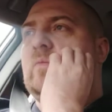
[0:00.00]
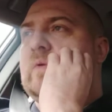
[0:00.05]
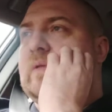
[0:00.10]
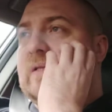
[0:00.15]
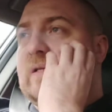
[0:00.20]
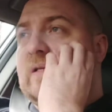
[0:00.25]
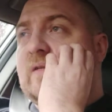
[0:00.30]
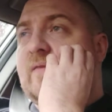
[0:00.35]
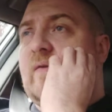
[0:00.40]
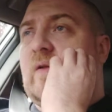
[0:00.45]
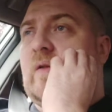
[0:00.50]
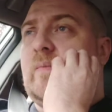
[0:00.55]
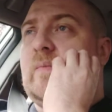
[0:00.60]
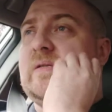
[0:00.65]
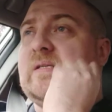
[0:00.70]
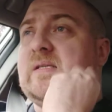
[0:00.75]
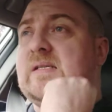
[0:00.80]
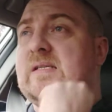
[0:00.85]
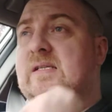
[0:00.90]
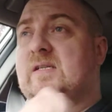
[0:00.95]
with this film
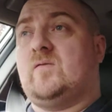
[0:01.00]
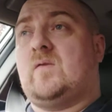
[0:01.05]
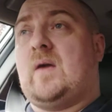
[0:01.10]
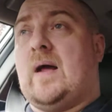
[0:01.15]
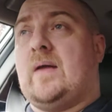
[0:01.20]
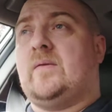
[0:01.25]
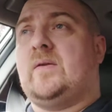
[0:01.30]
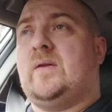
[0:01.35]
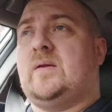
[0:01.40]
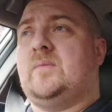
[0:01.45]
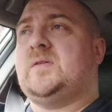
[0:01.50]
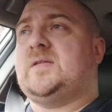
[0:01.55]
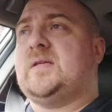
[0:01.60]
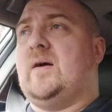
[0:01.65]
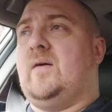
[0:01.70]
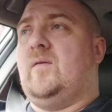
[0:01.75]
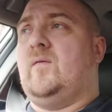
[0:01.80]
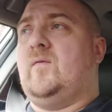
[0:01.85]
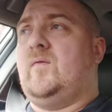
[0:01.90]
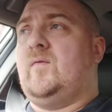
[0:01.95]
is he's surrounded
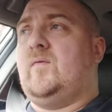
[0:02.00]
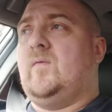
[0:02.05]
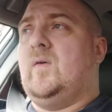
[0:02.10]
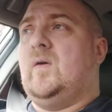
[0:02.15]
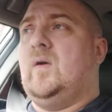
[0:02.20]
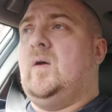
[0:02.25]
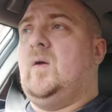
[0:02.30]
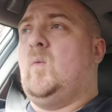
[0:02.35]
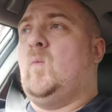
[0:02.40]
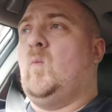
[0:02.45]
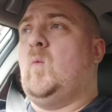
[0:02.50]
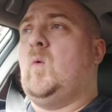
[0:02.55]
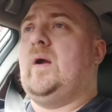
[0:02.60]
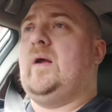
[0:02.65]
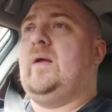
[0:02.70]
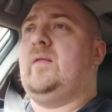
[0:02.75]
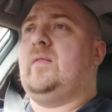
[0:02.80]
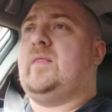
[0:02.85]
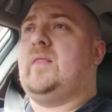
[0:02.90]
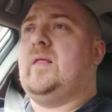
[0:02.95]
himself
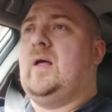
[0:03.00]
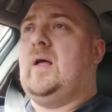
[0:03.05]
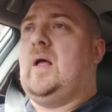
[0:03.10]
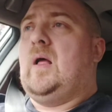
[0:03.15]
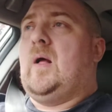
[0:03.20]
with